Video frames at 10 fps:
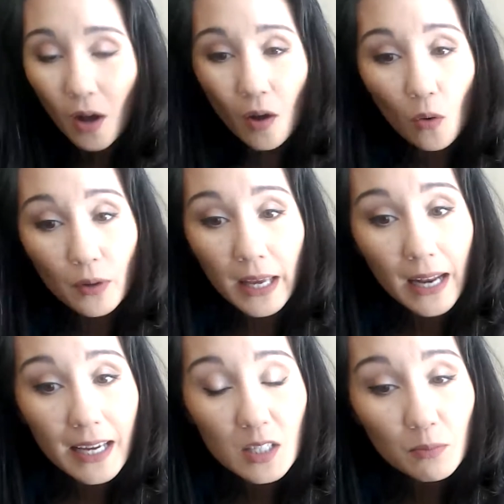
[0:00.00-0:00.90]
Oh, can
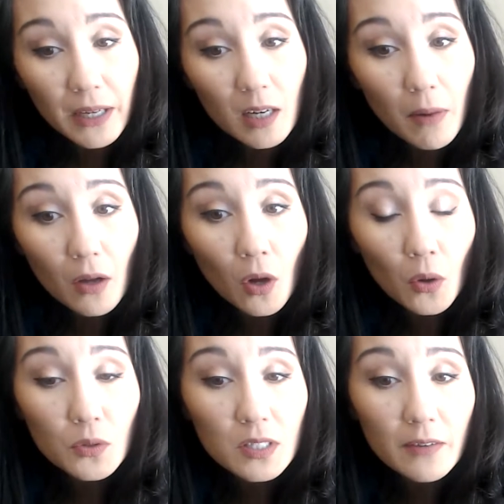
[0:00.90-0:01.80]
I explain about
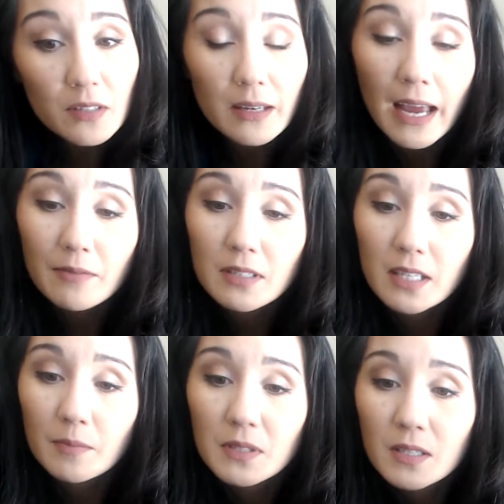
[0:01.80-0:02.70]
whole steps and half
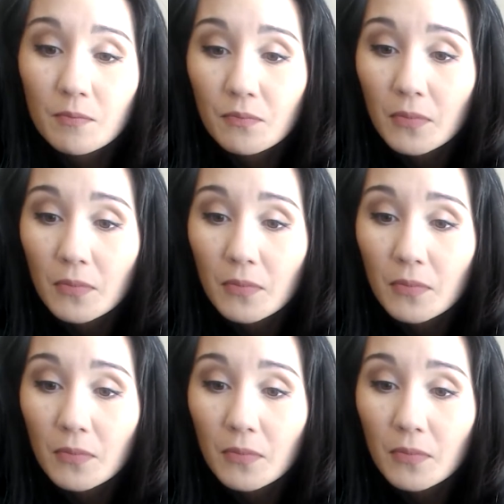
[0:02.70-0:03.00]
steps?